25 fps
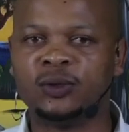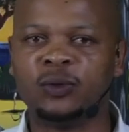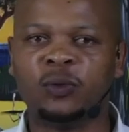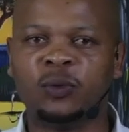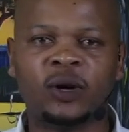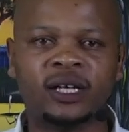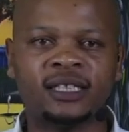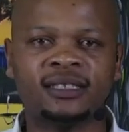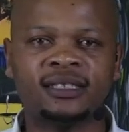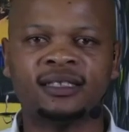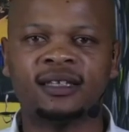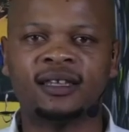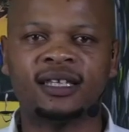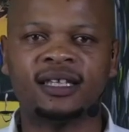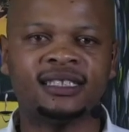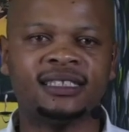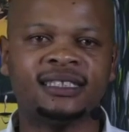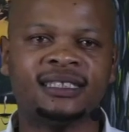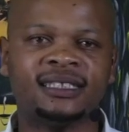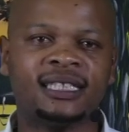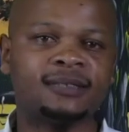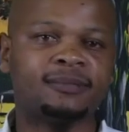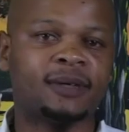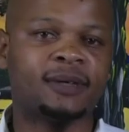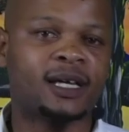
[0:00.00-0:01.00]
what is it that
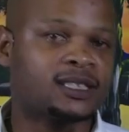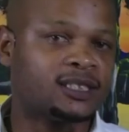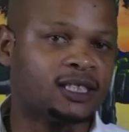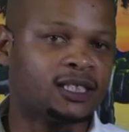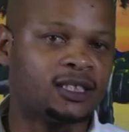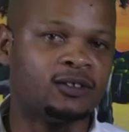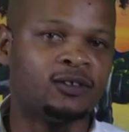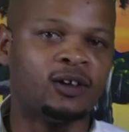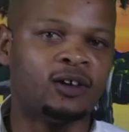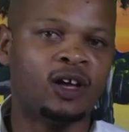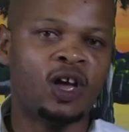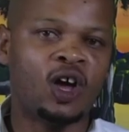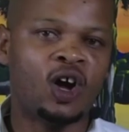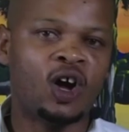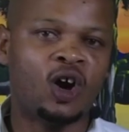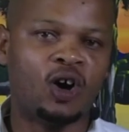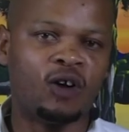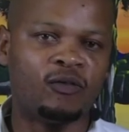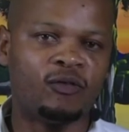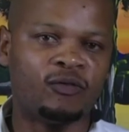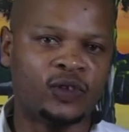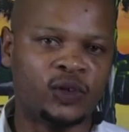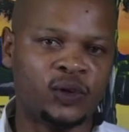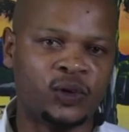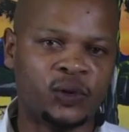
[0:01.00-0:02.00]
is expected
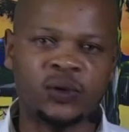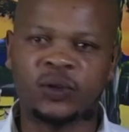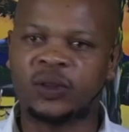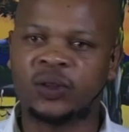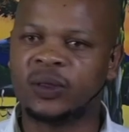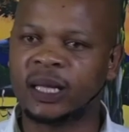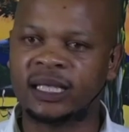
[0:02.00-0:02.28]
of you,